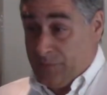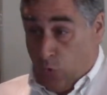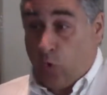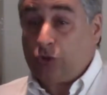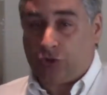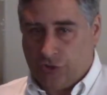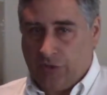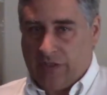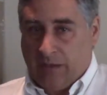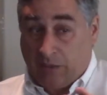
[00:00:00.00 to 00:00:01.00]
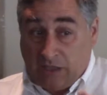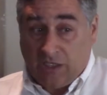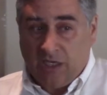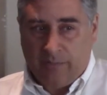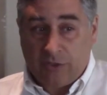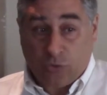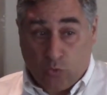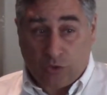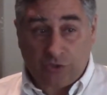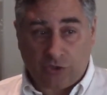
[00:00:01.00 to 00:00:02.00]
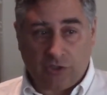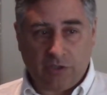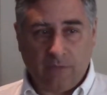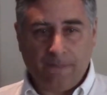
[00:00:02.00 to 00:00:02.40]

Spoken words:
tortured. They had clearly been tortured.